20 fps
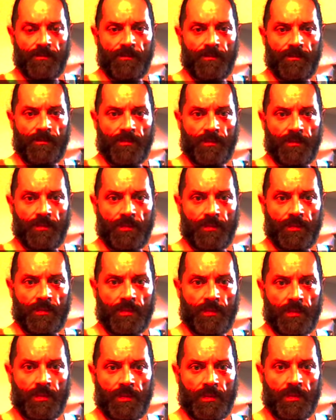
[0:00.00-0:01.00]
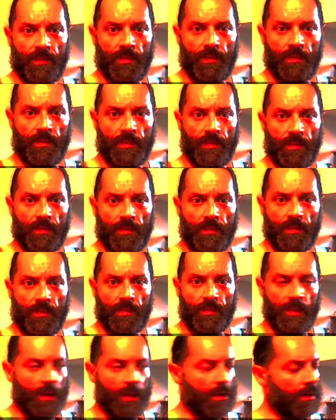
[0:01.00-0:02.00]

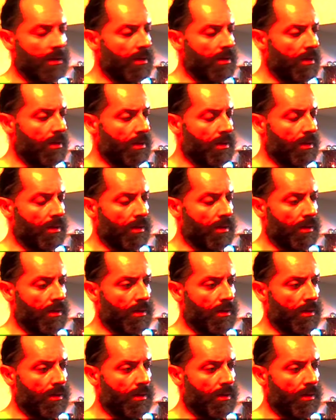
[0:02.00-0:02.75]
(no one is talking)